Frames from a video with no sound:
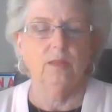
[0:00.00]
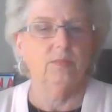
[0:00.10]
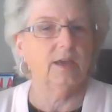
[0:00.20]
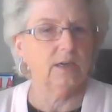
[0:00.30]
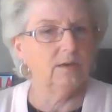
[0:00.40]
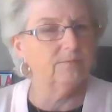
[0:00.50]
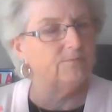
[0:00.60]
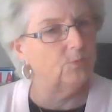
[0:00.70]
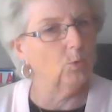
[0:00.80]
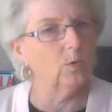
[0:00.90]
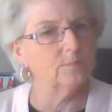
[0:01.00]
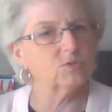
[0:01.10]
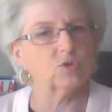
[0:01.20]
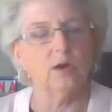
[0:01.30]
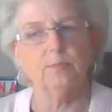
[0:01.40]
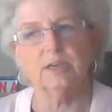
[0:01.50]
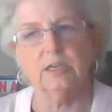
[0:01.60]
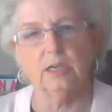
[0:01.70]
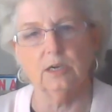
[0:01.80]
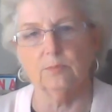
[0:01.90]
that informed trauma
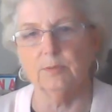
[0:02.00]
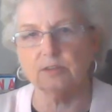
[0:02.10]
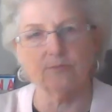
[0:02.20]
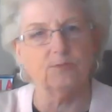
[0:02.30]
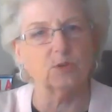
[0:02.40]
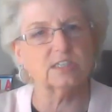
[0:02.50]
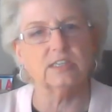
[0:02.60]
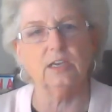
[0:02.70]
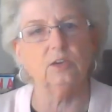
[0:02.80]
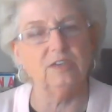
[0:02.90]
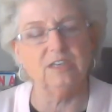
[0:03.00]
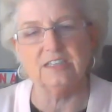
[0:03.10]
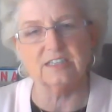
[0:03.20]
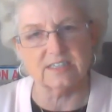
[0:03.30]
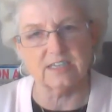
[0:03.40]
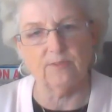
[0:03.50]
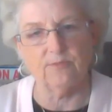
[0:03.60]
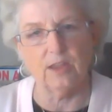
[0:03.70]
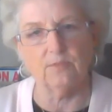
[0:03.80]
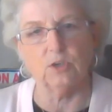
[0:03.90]
care, but the first thing you need is safe
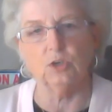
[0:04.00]
haven.